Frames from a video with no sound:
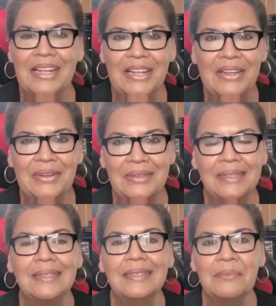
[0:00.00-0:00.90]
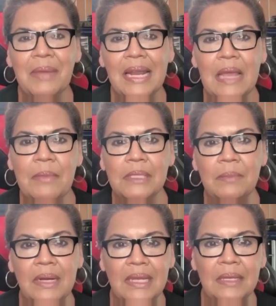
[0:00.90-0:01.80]
Hello, my name is
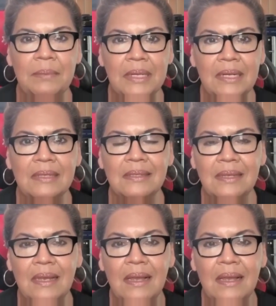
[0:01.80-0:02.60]
Maria Perez.